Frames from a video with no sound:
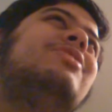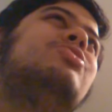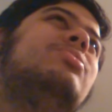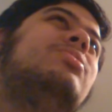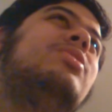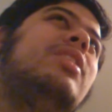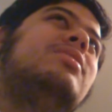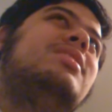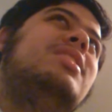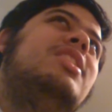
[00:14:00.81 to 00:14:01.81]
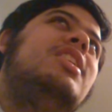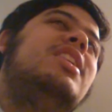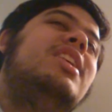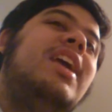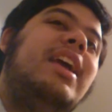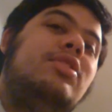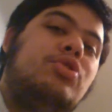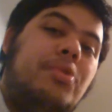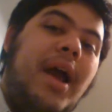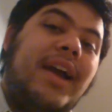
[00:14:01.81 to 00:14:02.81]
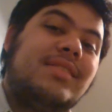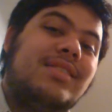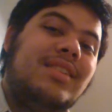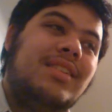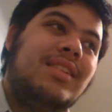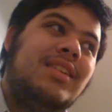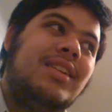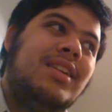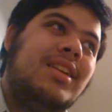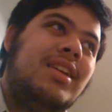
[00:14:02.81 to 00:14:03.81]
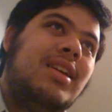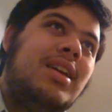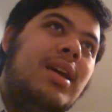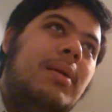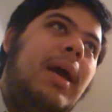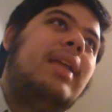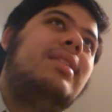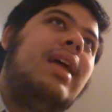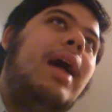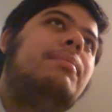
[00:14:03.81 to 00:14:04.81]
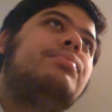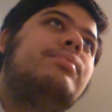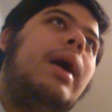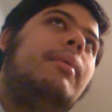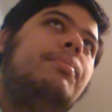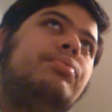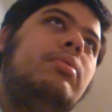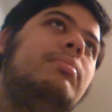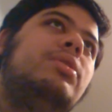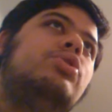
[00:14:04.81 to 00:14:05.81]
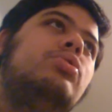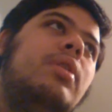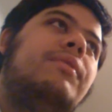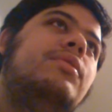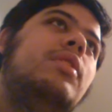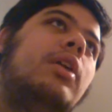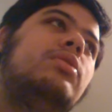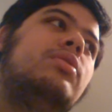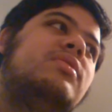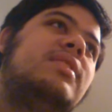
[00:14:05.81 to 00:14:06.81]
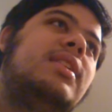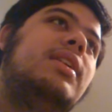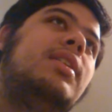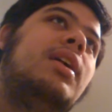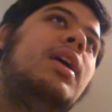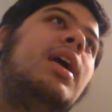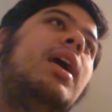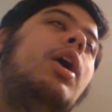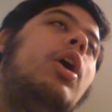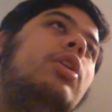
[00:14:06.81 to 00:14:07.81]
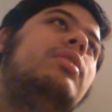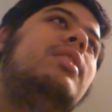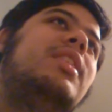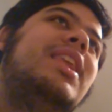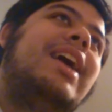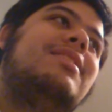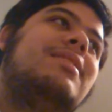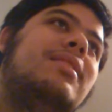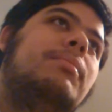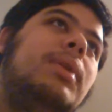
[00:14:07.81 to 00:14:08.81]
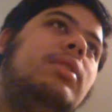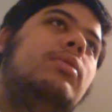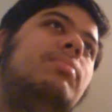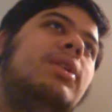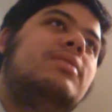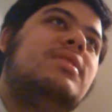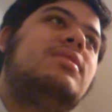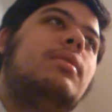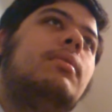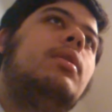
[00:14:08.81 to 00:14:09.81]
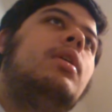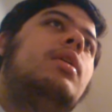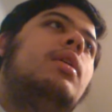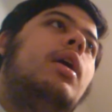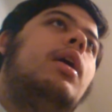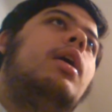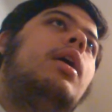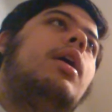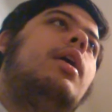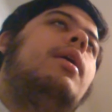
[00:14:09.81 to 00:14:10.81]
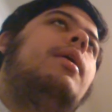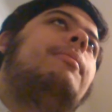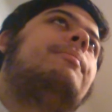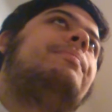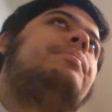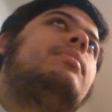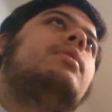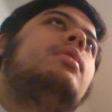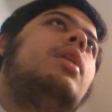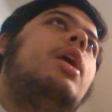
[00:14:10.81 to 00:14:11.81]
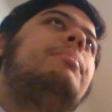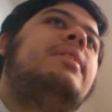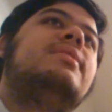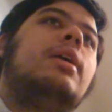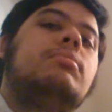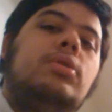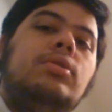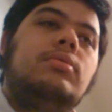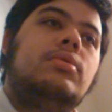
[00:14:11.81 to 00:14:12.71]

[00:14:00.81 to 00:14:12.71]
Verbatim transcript: I should cut the EA tracks. And I, pr I probably should have done the sync on that menu because it's a uh, up and down menu.